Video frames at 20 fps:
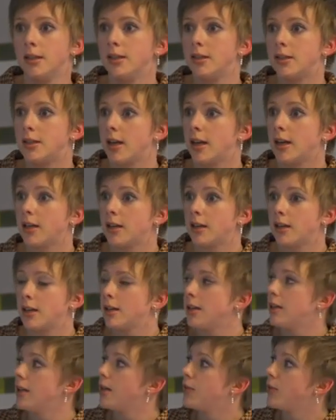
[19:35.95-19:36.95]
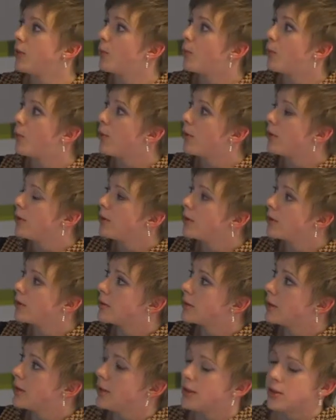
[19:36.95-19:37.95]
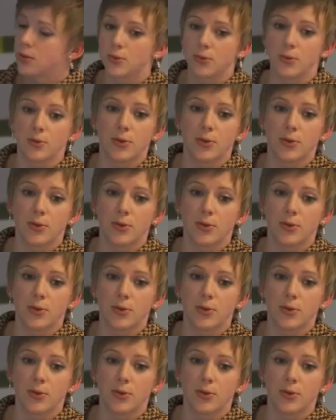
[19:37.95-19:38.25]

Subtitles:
Check if the product is